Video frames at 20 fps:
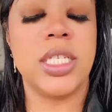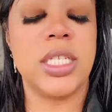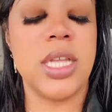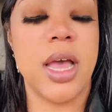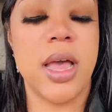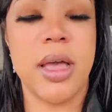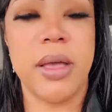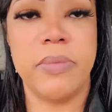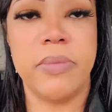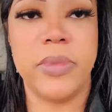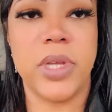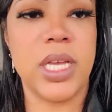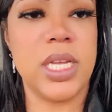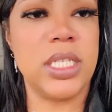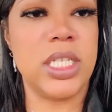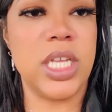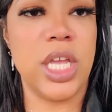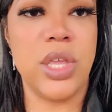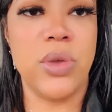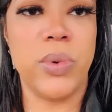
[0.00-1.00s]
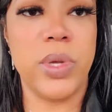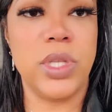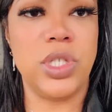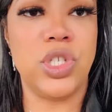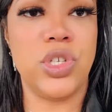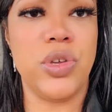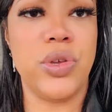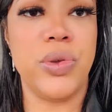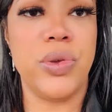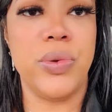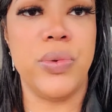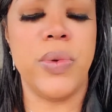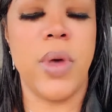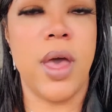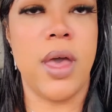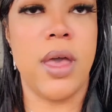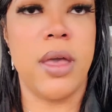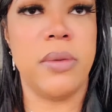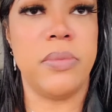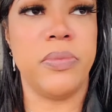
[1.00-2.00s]
um, continuing to
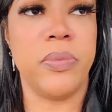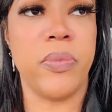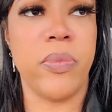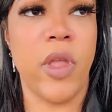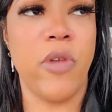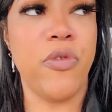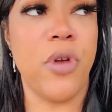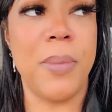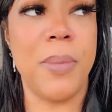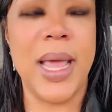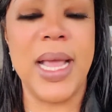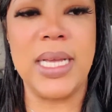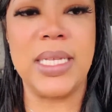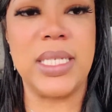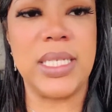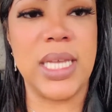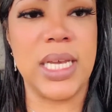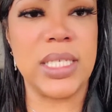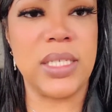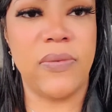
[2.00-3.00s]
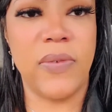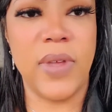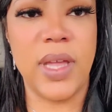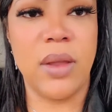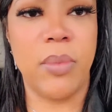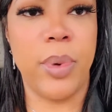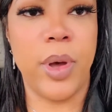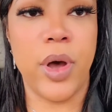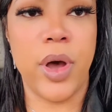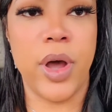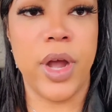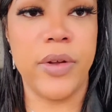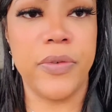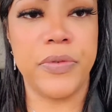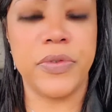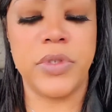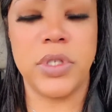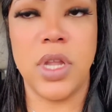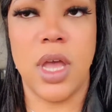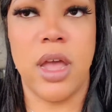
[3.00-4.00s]
um, remain six feet apart
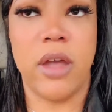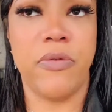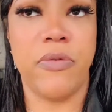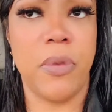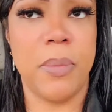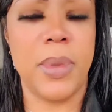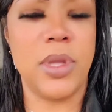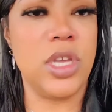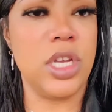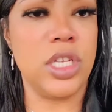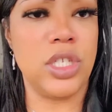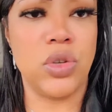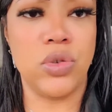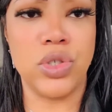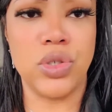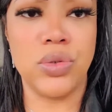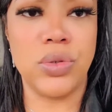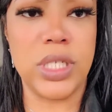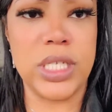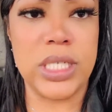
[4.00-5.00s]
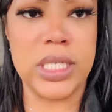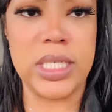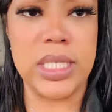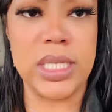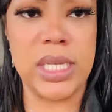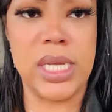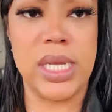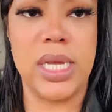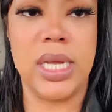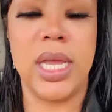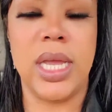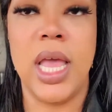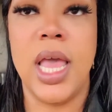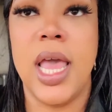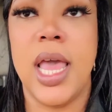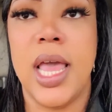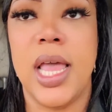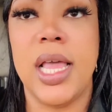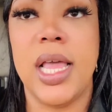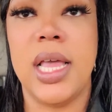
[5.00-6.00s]
uh, your social distancing
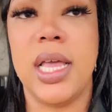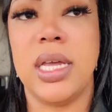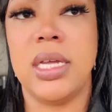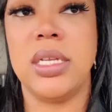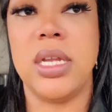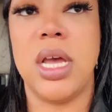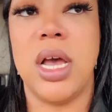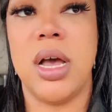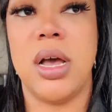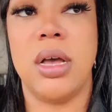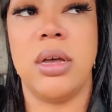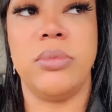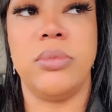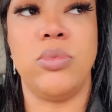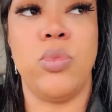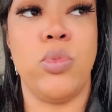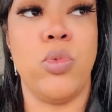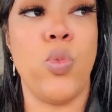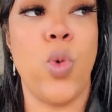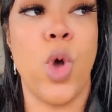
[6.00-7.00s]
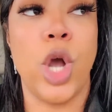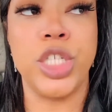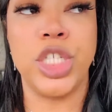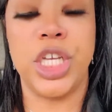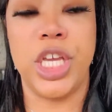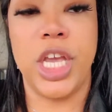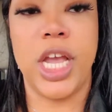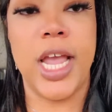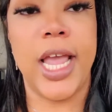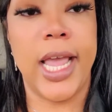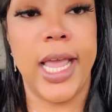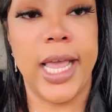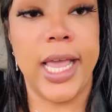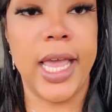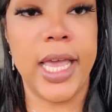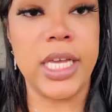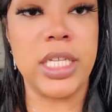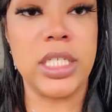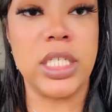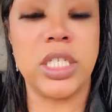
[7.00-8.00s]
and um, washing your
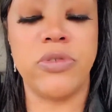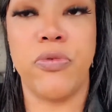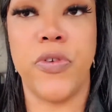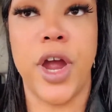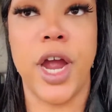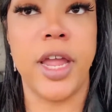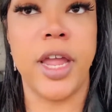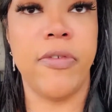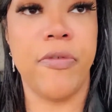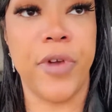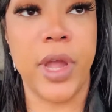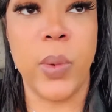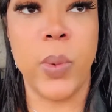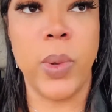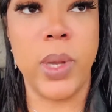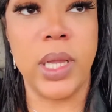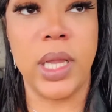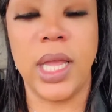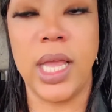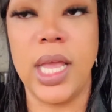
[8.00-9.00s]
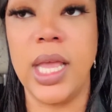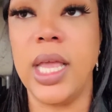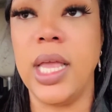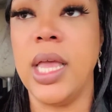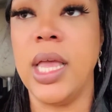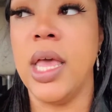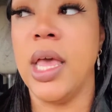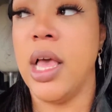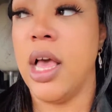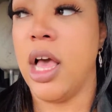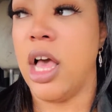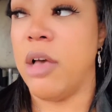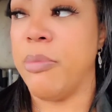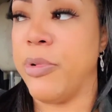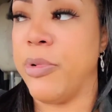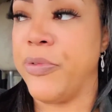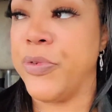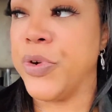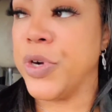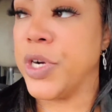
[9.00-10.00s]
hands very frequently uh,
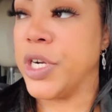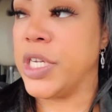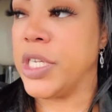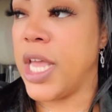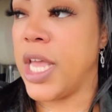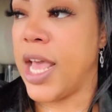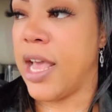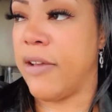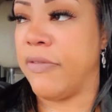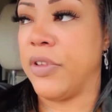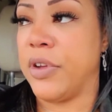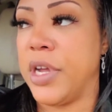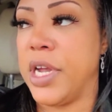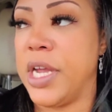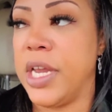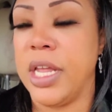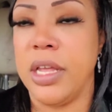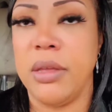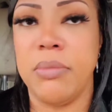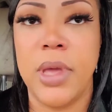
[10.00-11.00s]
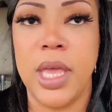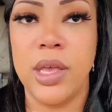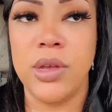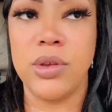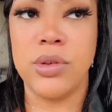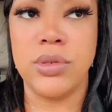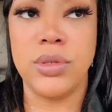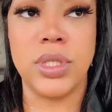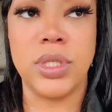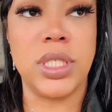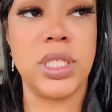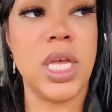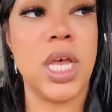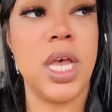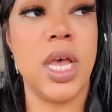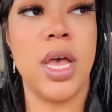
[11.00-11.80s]
before and after eating meals,